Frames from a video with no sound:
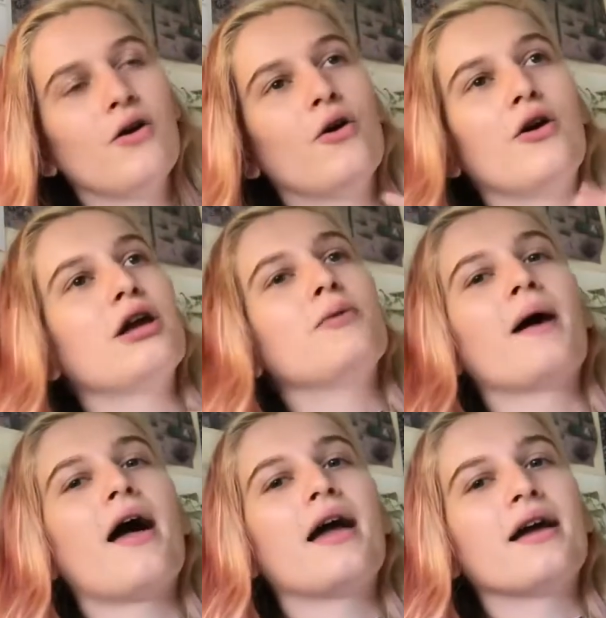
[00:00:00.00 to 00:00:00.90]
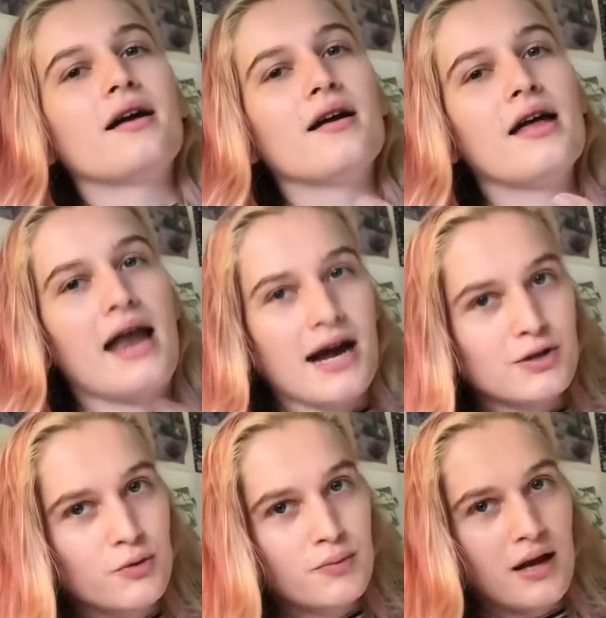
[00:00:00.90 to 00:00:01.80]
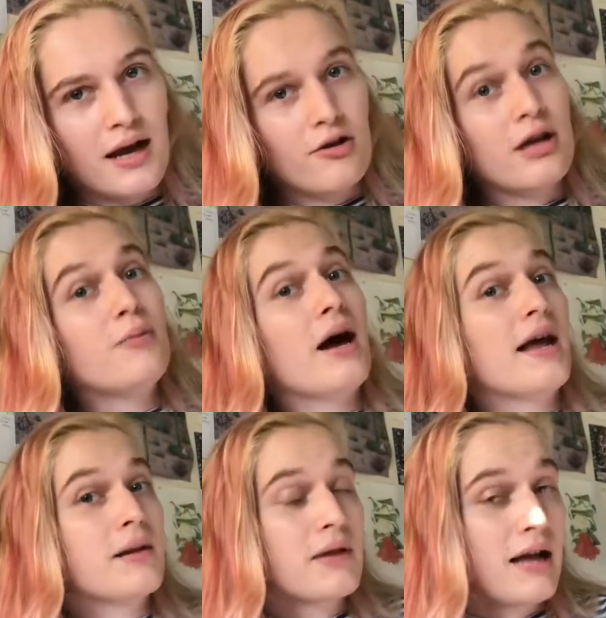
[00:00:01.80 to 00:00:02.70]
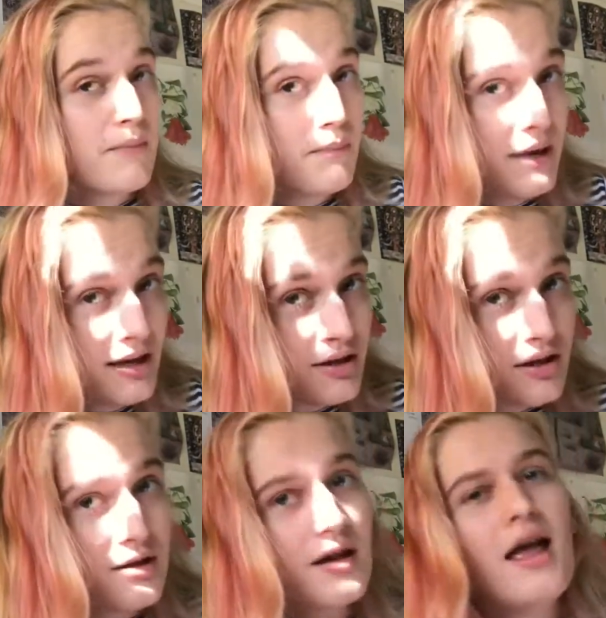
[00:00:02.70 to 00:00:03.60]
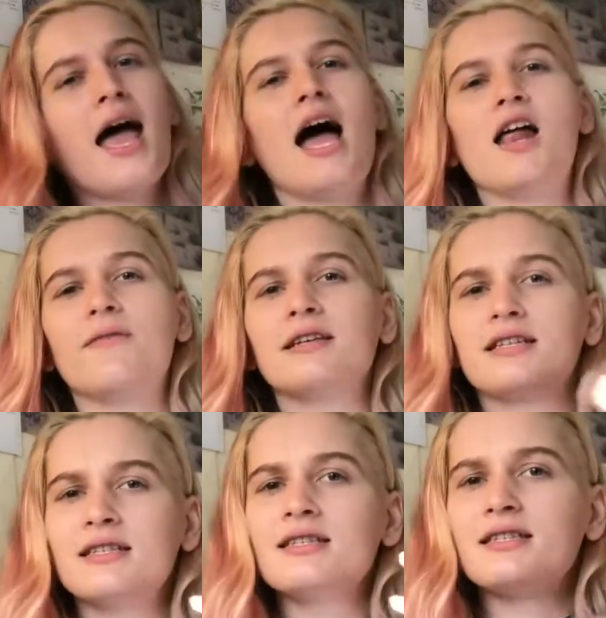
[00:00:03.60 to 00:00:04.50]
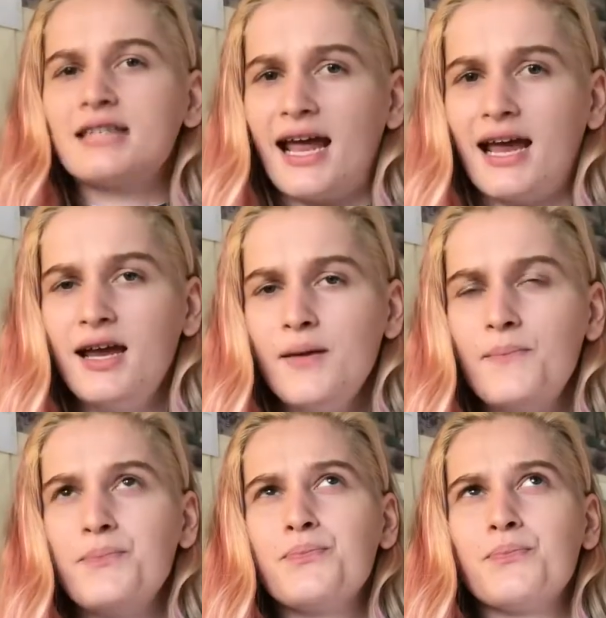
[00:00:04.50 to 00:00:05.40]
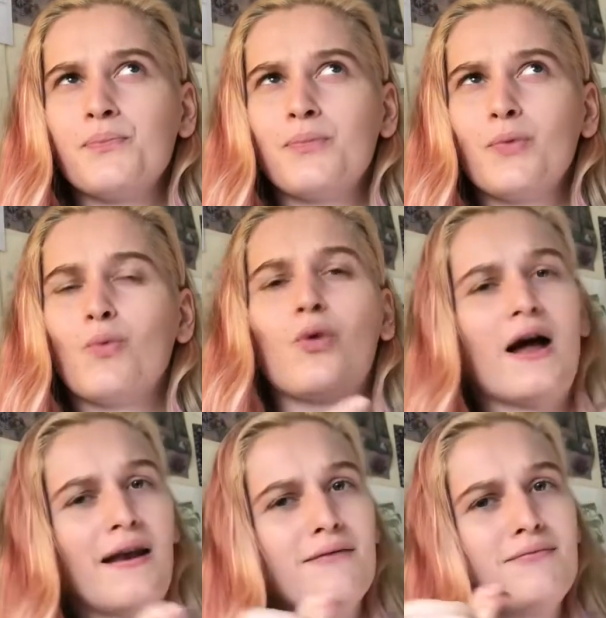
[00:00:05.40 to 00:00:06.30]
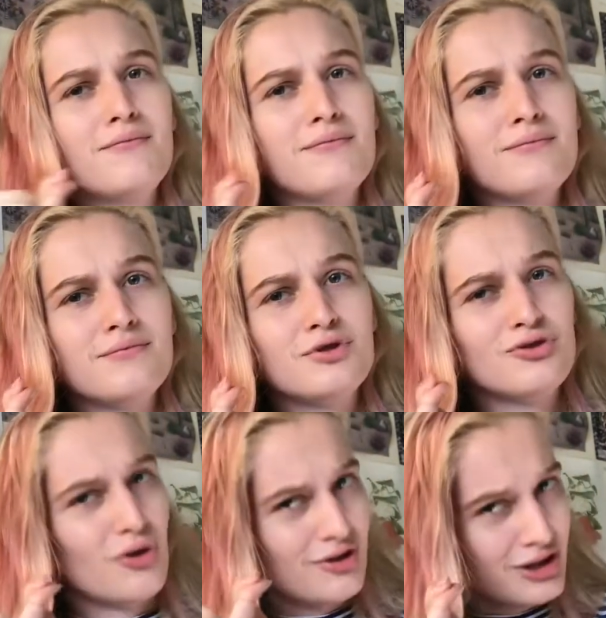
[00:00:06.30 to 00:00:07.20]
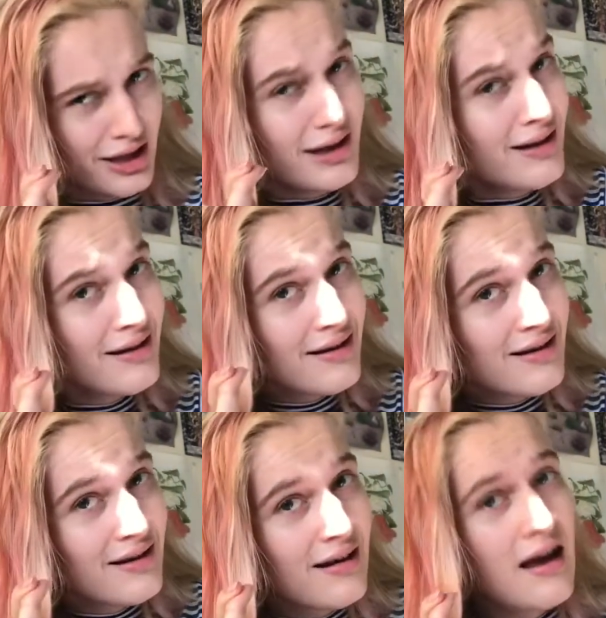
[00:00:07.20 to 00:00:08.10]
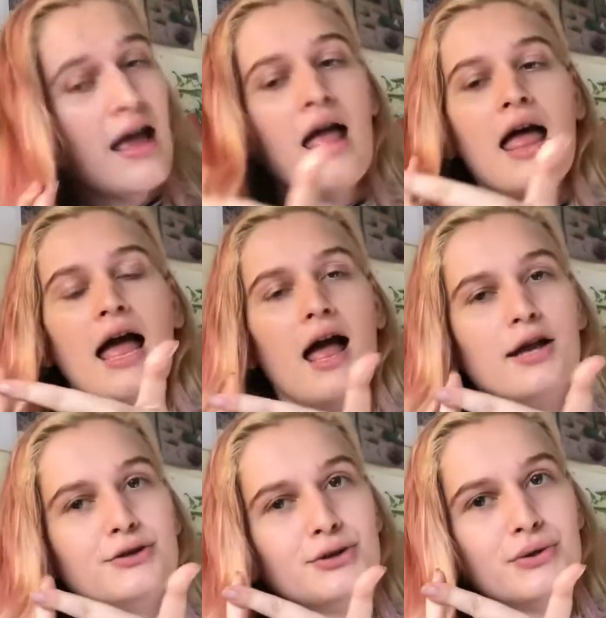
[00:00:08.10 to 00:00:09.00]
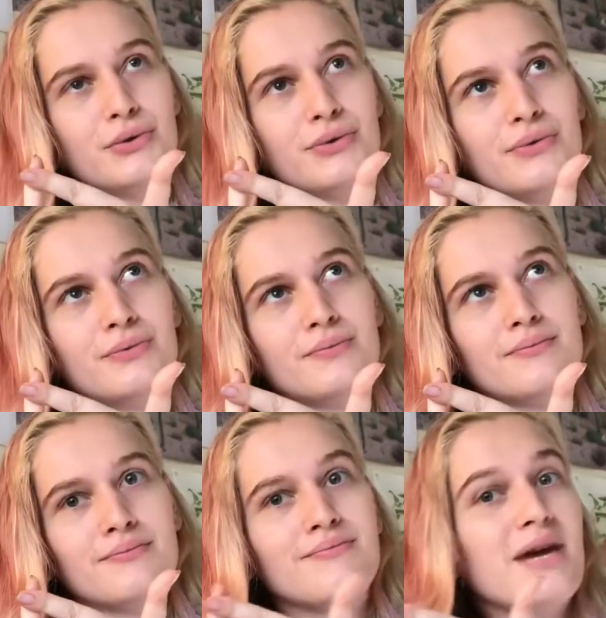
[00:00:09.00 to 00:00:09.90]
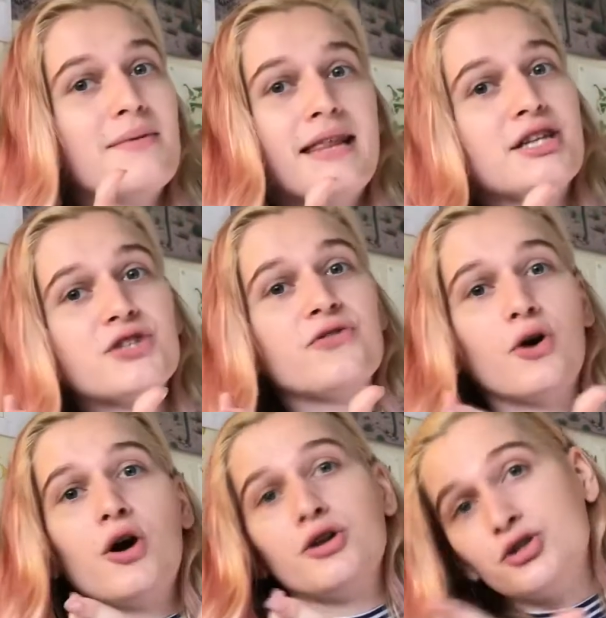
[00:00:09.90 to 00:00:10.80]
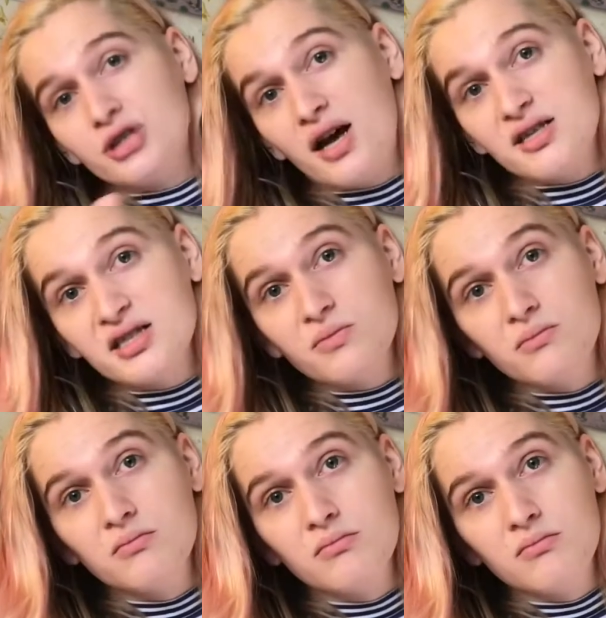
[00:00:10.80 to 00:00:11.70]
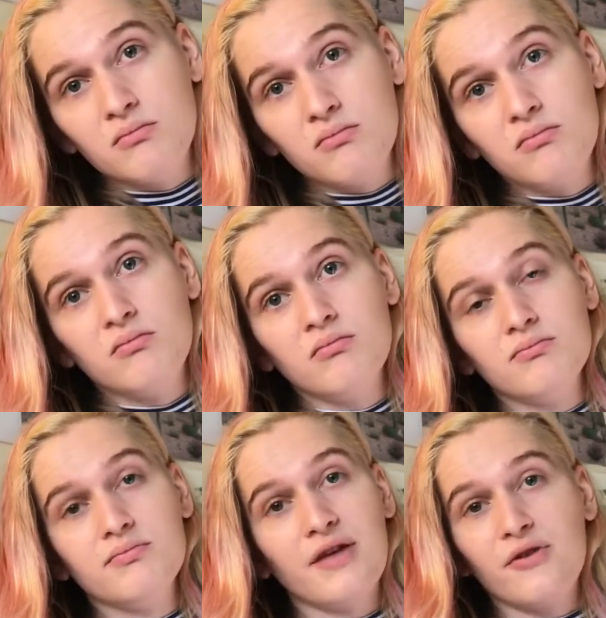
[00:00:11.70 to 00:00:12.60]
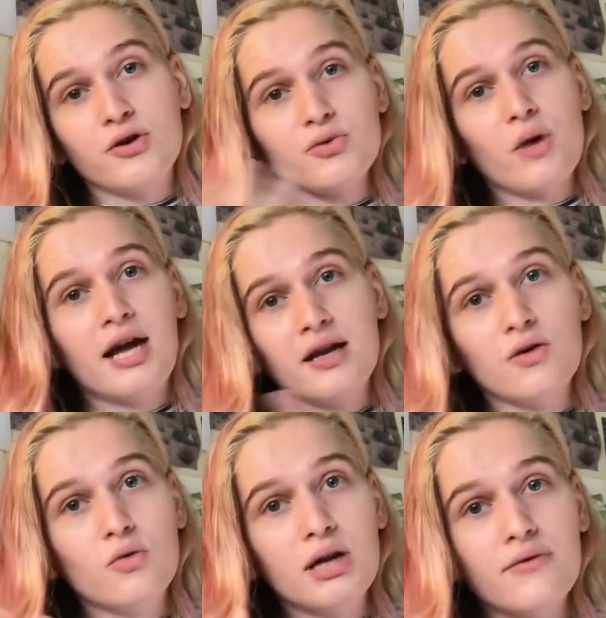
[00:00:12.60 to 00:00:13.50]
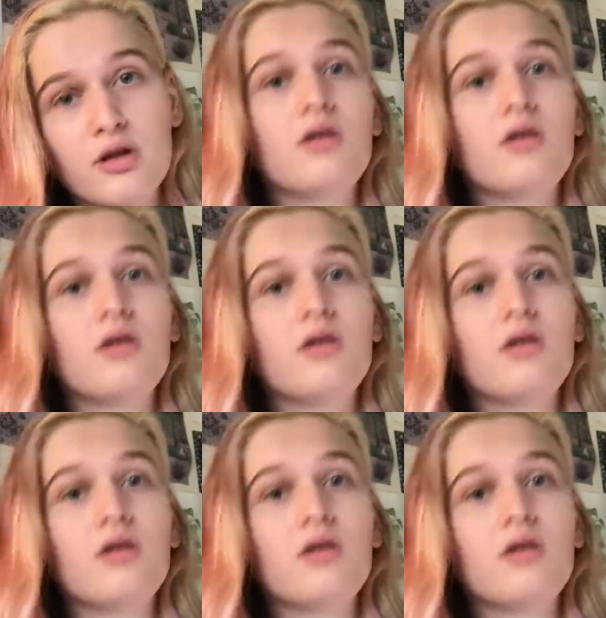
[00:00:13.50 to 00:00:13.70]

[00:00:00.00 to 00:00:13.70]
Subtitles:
Or are you buying an actual plant? Are you buying the plant pictured? And if it doesn't say, 1, dodgy, and 2, maybe they just forgot and you should ask them. They forgot to write it or whatever.